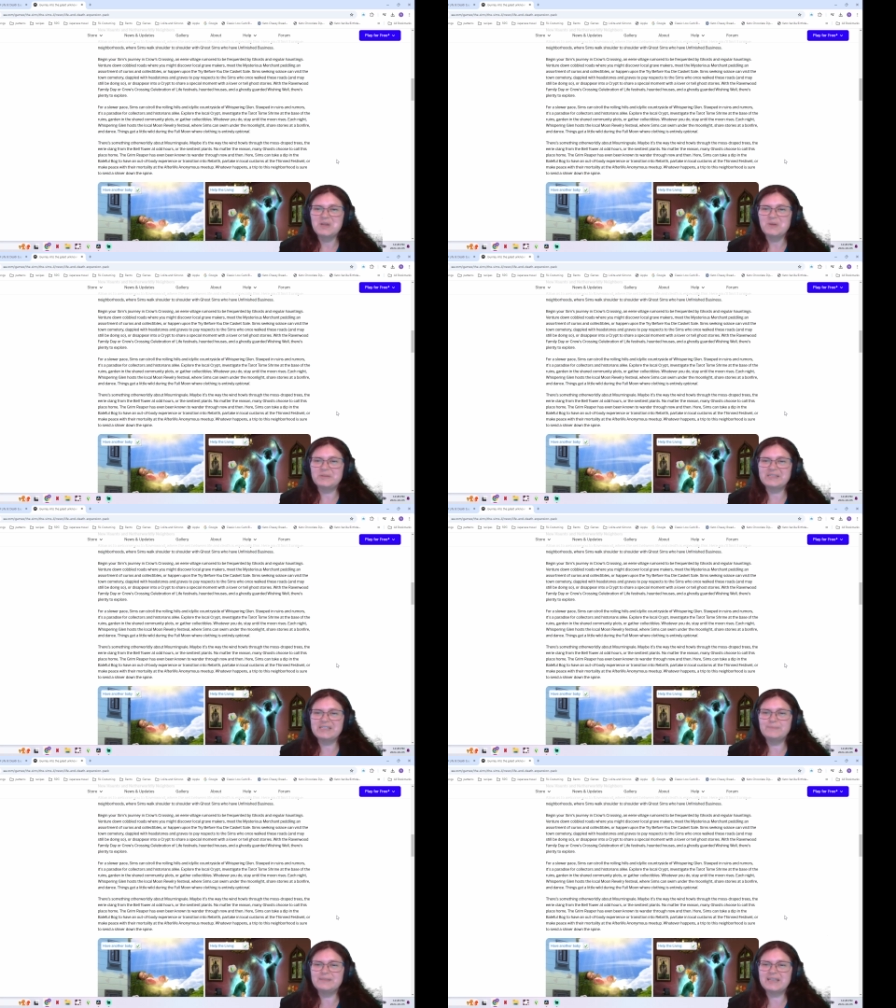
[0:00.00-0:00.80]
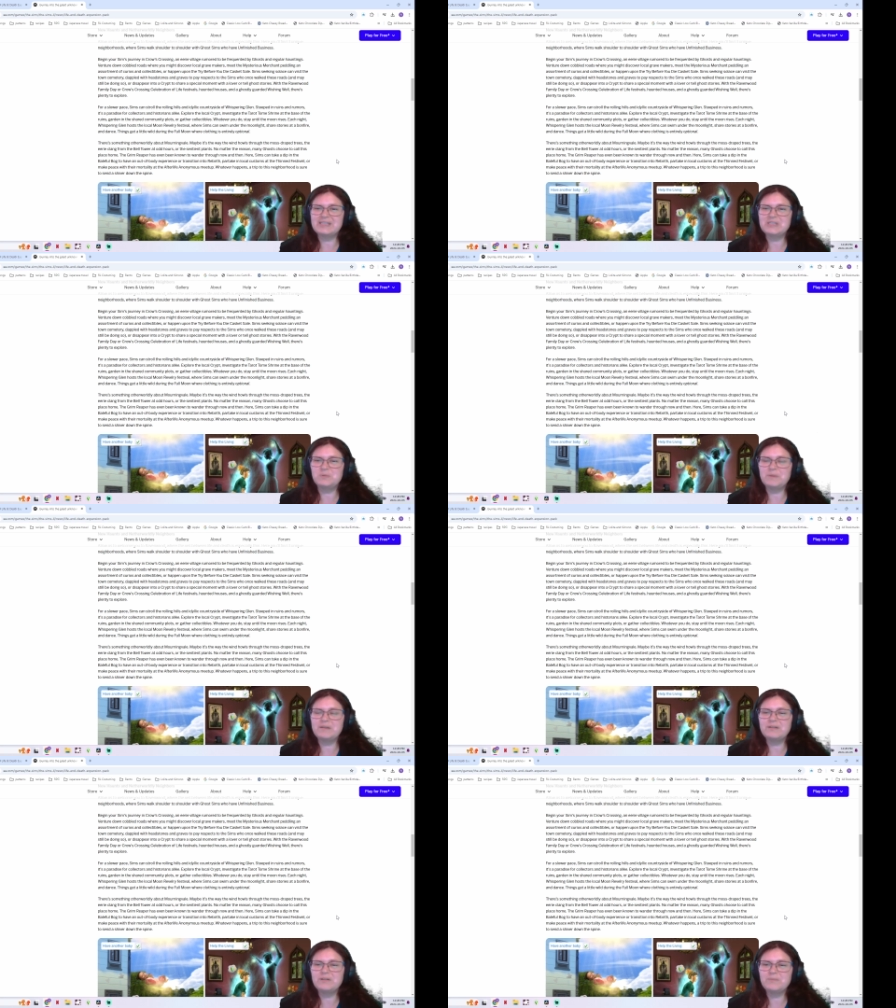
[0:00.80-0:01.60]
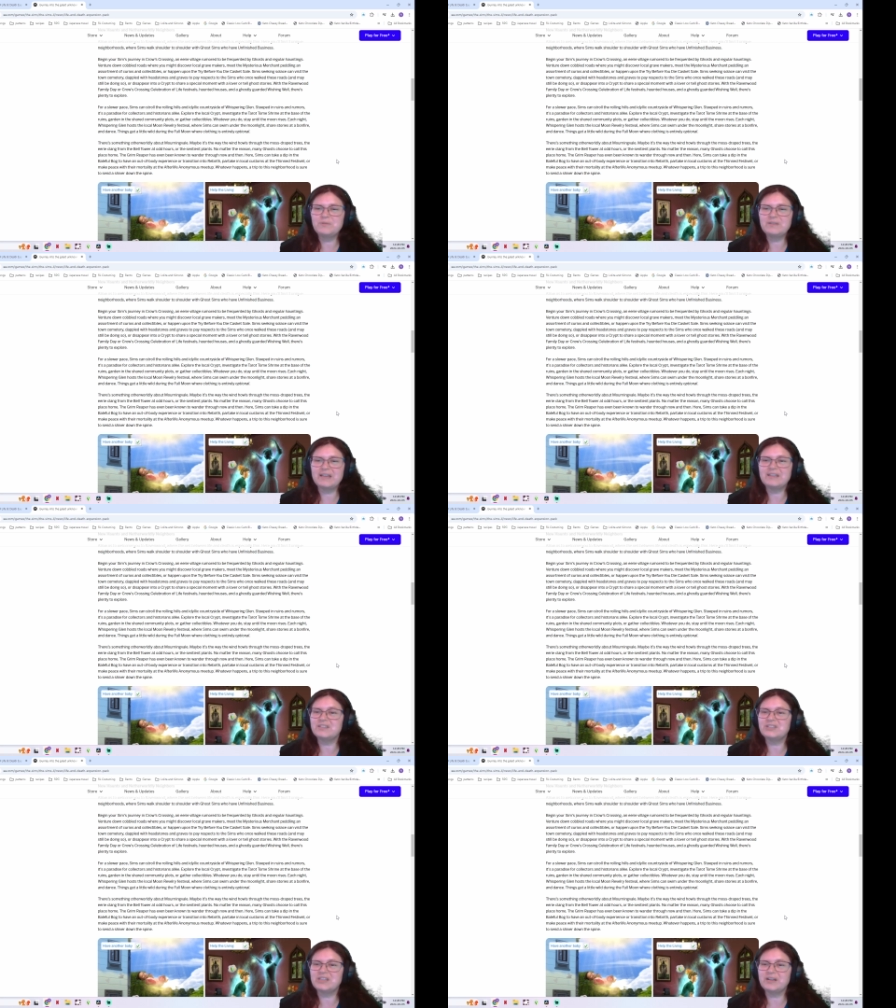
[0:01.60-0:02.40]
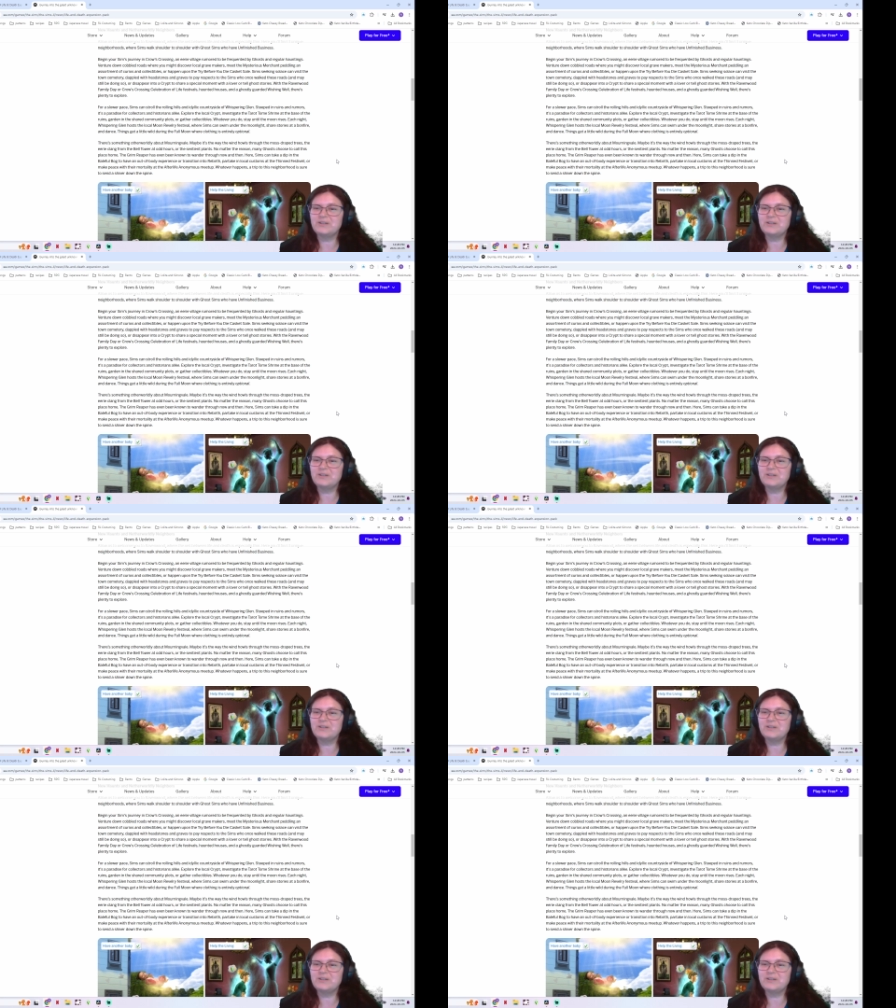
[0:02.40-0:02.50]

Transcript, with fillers: where Sims can swim under the moonlight, share